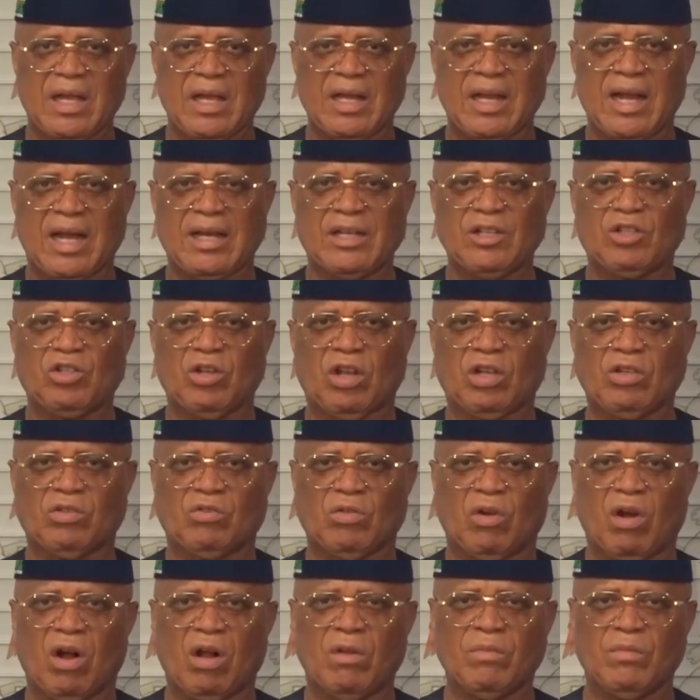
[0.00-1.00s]
in
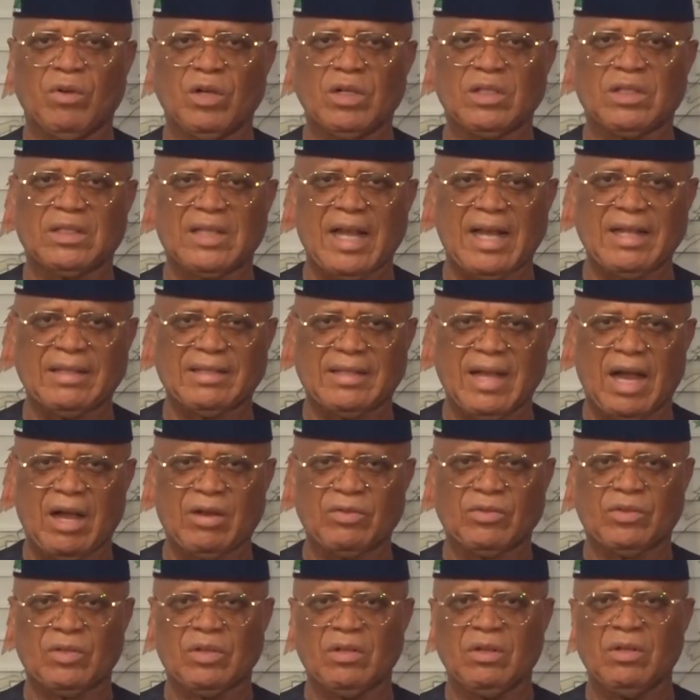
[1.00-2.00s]
addition to almost
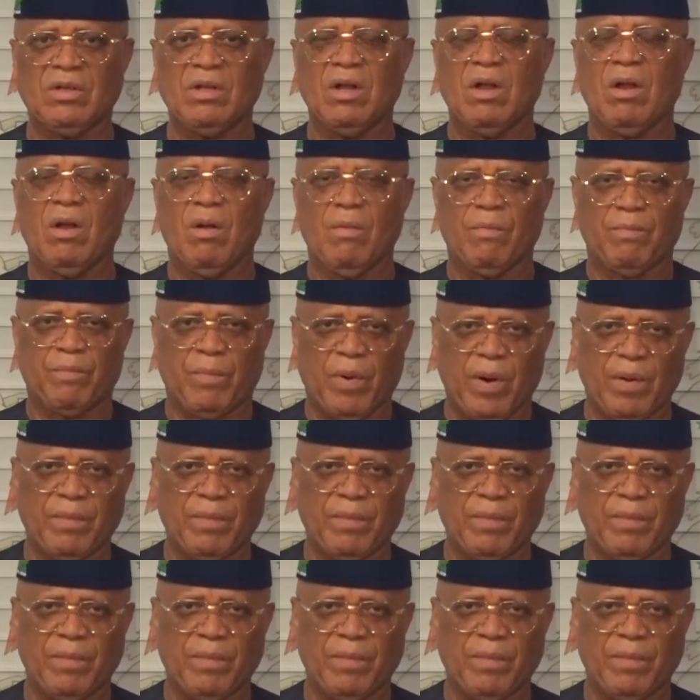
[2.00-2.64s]
10,000